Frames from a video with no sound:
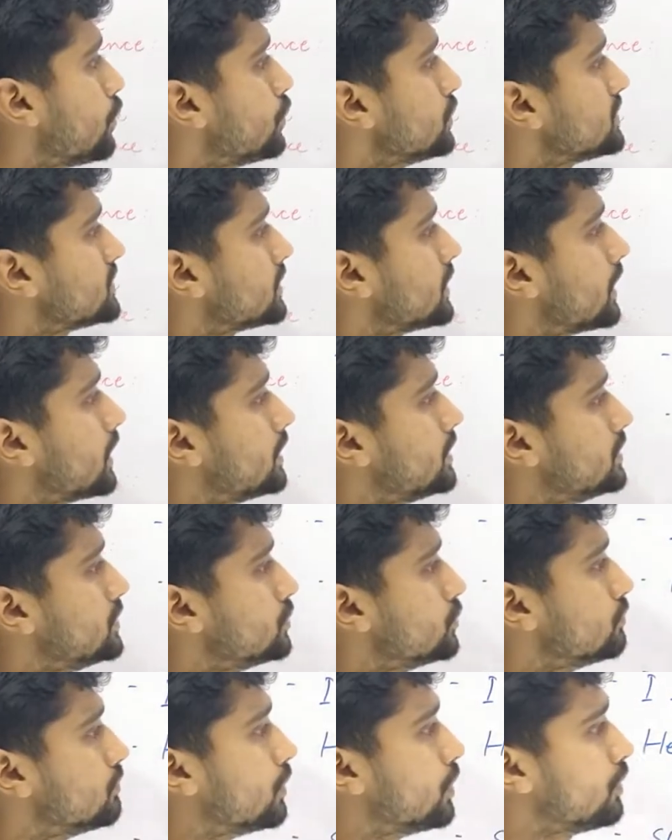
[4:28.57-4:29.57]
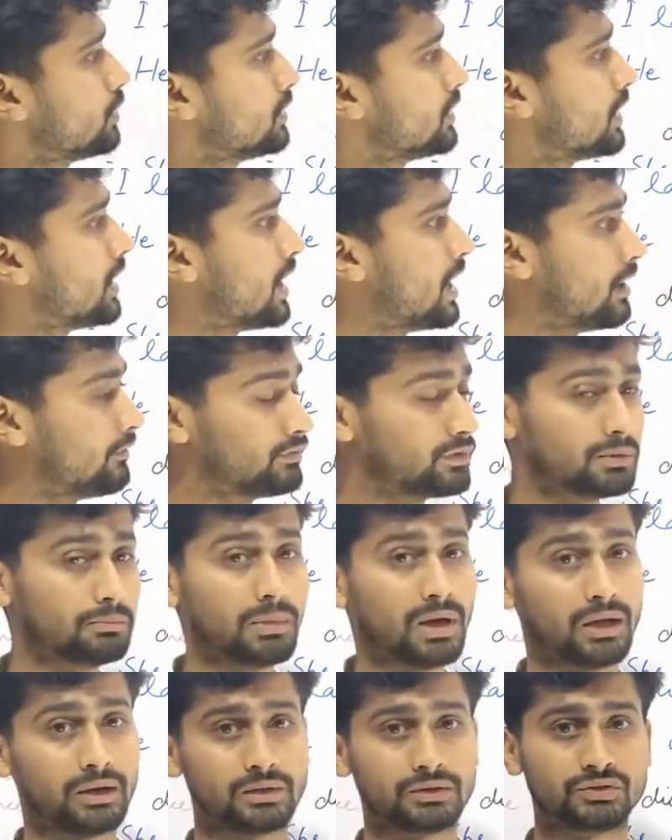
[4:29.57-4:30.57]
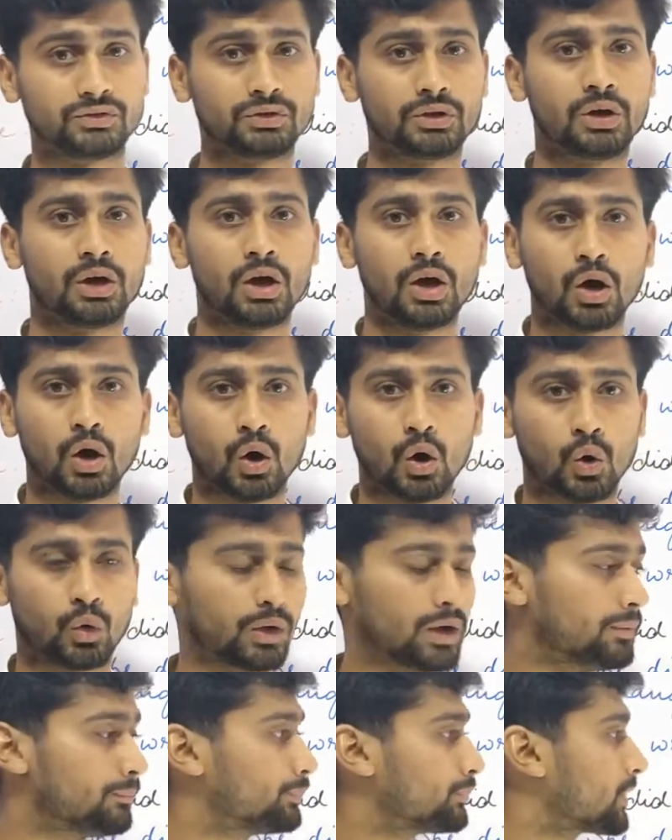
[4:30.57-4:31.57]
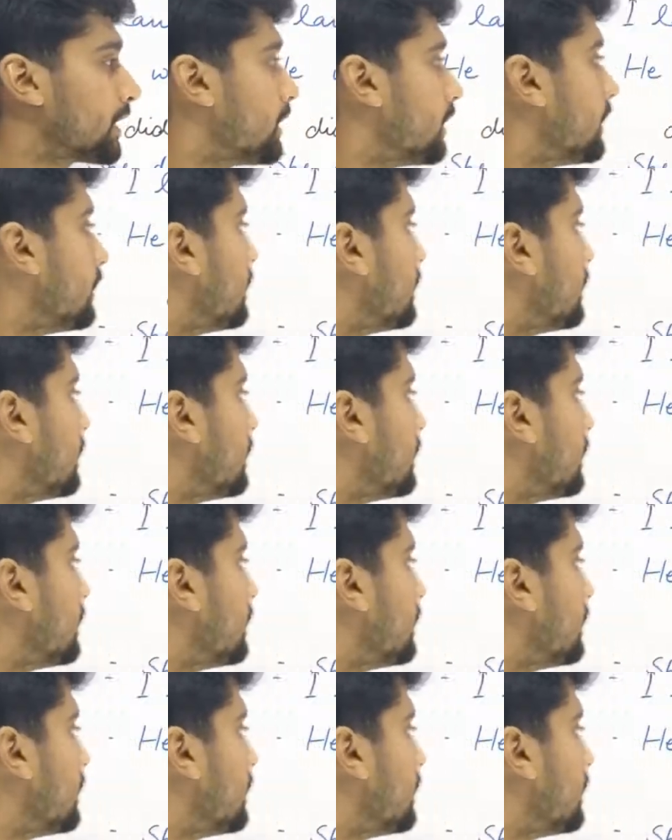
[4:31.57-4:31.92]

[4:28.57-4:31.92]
wrote a new book after marriage. Okay.